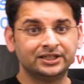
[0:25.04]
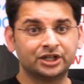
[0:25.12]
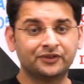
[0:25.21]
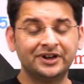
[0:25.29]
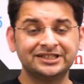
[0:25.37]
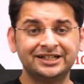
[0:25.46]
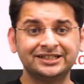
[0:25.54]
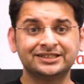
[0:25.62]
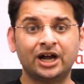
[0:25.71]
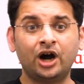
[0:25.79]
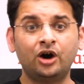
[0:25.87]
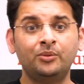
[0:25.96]
The question is,
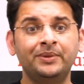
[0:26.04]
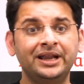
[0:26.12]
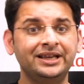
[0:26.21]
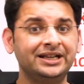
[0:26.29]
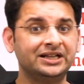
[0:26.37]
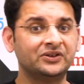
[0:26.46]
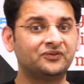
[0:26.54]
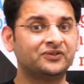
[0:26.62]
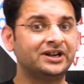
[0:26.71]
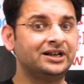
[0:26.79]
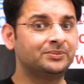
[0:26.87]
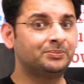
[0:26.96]
how many
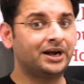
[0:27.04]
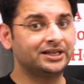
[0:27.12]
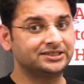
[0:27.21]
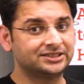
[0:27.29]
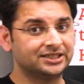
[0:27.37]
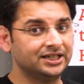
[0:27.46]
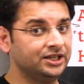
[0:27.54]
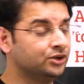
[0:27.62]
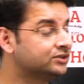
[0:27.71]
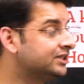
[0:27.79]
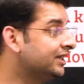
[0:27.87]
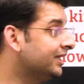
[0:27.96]
different paths
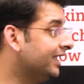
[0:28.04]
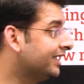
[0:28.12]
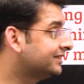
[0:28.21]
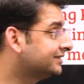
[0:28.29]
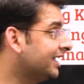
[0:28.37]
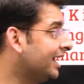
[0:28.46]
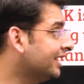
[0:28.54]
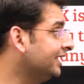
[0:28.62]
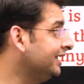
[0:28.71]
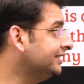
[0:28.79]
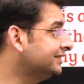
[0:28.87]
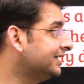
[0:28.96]
using
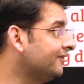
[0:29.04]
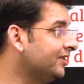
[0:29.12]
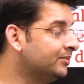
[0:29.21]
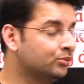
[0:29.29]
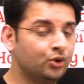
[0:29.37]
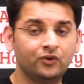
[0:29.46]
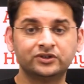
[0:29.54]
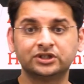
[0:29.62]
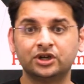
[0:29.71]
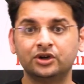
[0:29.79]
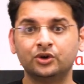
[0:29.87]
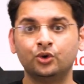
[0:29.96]
exactly 7 moves
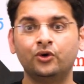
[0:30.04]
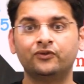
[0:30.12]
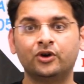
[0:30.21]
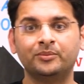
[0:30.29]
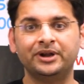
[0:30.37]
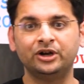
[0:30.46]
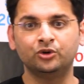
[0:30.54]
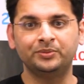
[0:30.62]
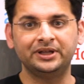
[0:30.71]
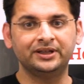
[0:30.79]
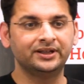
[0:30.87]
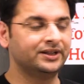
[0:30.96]
go from A to
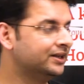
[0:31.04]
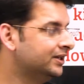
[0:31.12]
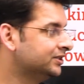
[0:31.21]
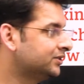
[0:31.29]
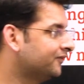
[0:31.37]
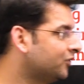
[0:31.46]
B? So